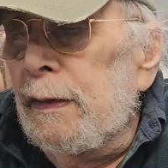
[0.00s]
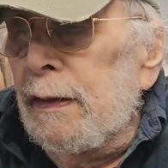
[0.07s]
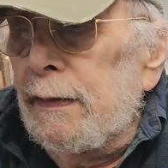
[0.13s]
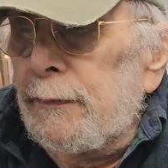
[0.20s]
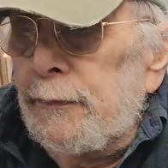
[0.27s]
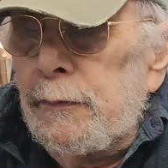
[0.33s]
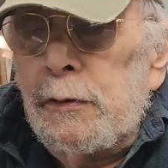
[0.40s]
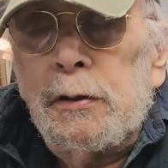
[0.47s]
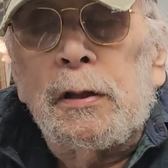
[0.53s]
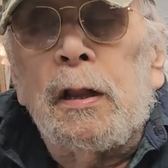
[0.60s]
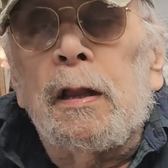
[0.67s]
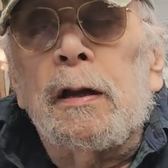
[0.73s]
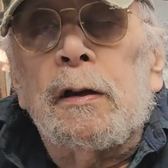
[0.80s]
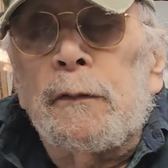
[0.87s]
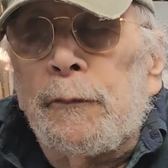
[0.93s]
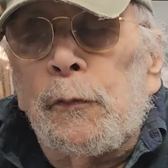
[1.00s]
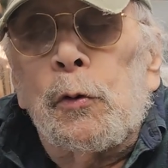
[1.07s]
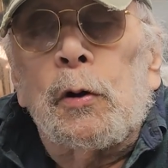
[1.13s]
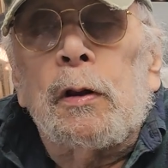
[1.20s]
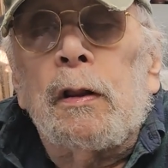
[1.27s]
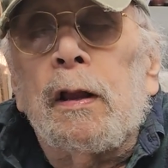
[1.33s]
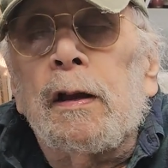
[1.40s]
like 3 o'clock or
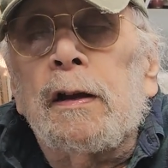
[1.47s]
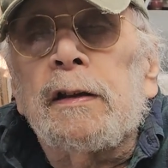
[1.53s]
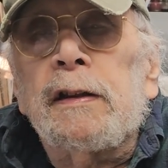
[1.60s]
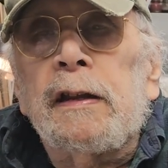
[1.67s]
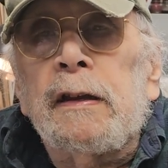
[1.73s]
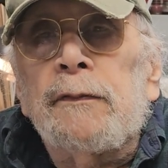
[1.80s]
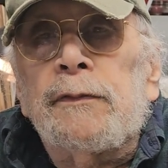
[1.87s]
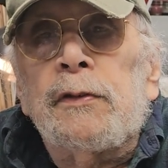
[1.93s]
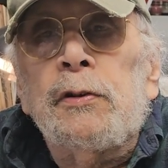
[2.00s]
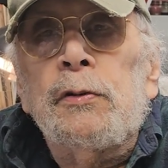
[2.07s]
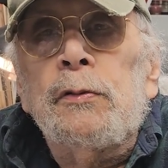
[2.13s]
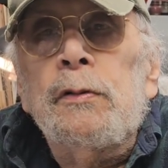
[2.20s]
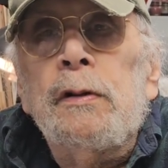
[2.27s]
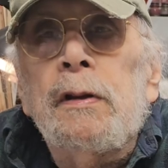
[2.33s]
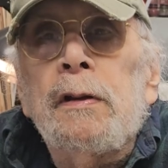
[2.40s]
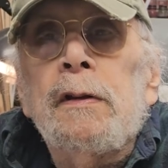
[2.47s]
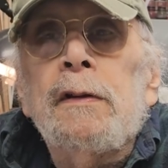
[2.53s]
4 o'clock in the afternoon.